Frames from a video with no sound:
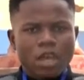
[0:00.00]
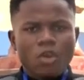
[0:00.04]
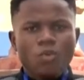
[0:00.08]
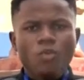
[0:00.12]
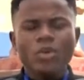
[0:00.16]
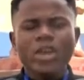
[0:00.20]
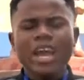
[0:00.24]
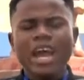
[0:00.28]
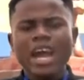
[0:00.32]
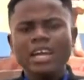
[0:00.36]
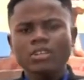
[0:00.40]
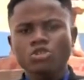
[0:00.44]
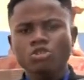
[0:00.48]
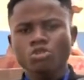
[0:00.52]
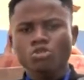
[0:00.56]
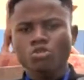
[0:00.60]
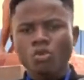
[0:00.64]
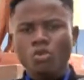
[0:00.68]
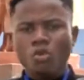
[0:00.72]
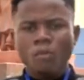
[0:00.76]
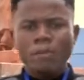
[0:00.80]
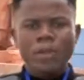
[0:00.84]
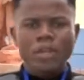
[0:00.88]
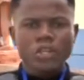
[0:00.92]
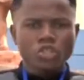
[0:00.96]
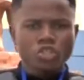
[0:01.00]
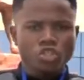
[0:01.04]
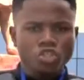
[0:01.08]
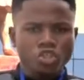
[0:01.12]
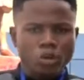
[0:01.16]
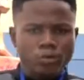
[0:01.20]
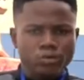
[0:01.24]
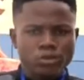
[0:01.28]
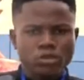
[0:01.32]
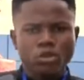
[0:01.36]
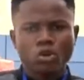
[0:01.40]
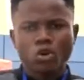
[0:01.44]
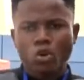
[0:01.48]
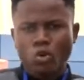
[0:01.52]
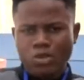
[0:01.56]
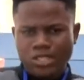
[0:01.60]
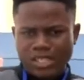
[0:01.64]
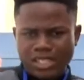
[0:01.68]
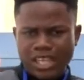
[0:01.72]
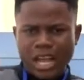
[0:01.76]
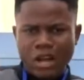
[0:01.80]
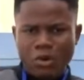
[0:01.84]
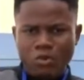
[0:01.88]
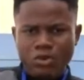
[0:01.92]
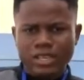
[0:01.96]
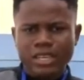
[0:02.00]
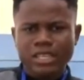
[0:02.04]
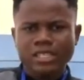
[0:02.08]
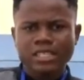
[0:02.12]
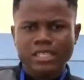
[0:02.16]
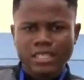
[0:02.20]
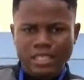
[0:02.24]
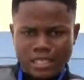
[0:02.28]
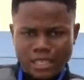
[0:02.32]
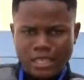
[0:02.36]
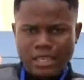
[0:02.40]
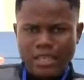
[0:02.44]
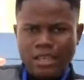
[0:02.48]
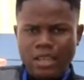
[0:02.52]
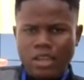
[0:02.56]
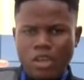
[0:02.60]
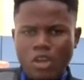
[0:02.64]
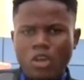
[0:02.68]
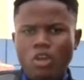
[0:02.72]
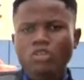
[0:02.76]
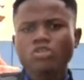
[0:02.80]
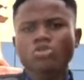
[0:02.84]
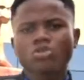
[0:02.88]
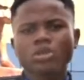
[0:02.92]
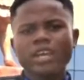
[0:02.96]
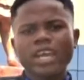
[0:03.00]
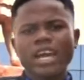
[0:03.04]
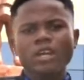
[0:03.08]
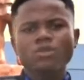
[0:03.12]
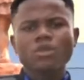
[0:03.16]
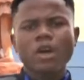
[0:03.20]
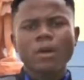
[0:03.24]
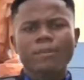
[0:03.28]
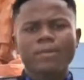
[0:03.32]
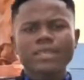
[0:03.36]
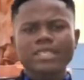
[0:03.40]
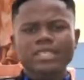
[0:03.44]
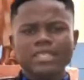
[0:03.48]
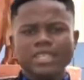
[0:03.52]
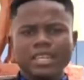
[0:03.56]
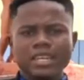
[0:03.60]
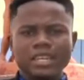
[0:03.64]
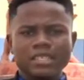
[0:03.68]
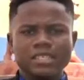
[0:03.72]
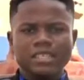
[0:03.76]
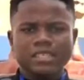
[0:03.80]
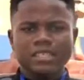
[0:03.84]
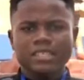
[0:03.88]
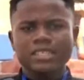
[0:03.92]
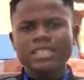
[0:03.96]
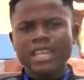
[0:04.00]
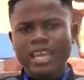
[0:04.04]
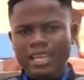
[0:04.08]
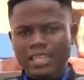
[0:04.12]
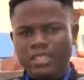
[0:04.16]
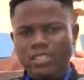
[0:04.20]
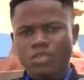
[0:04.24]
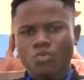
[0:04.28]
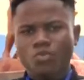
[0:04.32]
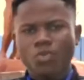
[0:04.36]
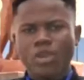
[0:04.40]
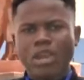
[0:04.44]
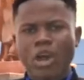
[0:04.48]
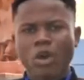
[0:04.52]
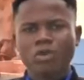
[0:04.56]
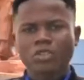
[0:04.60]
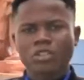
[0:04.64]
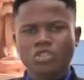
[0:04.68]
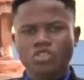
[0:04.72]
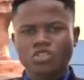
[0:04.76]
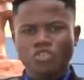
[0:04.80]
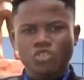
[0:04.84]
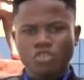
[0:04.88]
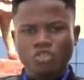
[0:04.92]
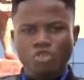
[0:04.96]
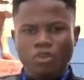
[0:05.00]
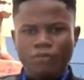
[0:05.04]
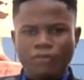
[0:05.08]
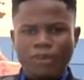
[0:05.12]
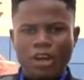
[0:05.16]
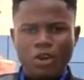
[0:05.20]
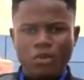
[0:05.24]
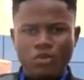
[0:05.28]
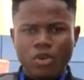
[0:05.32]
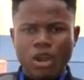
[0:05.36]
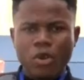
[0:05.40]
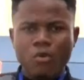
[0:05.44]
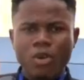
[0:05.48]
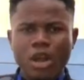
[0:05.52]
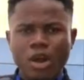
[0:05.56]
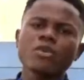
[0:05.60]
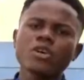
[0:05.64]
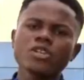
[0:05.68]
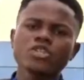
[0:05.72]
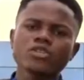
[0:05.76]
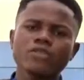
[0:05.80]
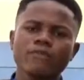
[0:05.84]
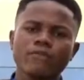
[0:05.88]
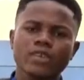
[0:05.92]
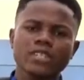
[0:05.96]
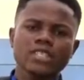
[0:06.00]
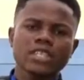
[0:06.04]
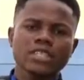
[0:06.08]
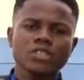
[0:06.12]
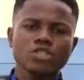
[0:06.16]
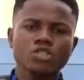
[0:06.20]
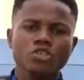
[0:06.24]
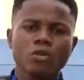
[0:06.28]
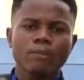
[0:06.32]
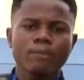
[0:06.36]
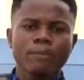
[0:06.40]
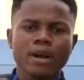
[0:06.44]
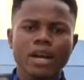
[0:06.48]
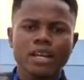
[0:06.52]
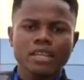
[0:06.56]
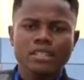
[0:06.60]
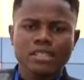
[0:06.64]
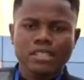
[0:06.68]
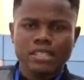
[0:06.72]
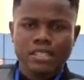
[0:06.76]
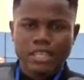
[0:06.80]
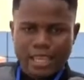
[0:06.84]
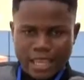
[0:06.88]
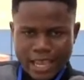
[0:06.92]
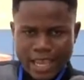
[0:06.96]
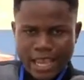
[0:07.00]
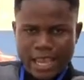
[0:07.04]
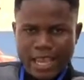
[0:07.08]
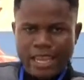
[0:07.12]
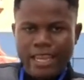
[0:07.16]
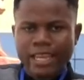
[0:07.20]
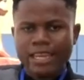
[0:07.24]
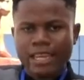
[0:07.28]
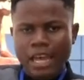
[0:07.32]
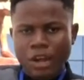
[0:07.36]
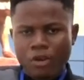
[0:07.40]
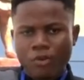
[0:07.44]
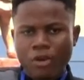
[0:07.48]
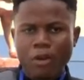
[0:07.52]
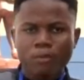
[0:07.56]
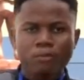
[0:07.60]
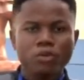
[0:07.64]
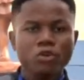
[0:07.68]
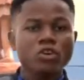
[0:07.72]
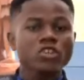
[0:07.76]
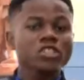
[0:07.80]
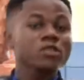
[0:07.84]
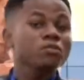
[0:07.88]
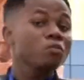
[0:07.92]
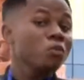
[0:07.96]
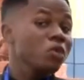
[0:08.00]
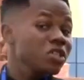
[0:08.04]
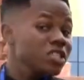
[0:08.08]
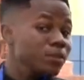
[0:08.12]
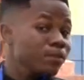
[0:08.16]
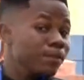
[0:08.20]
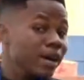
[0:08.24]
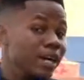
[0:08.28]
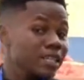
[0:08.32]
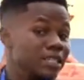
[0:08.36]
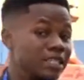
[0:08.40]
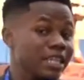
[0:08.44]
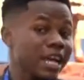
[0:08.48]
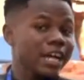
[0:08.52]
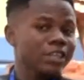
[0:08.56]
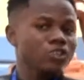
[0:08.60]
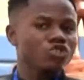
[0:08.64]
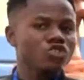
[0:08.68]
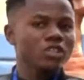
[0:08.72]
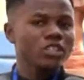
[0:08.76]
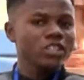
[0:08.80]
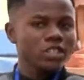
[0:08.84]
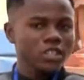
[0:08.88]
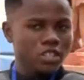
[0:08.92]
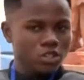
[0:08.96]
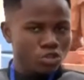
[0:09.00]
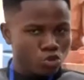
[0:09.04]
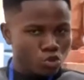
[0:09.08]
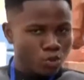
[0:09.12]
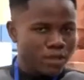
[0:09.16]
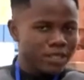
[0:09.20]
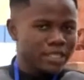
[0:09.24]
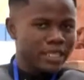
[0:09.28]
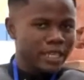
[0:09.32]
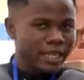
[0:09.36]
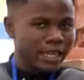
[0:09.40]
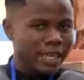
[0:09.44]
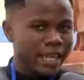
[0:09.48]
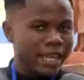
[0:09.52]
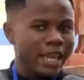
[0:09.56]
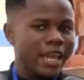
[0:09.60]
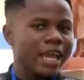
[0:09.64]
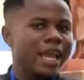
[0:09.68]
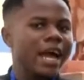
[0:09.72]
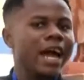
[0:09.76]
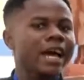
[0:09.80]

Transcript: We had so many shops closed down yesterday. Today at our business desk, we are on the streets of Accra. We are going to visit some banks here in Accra because most banks are actually situated here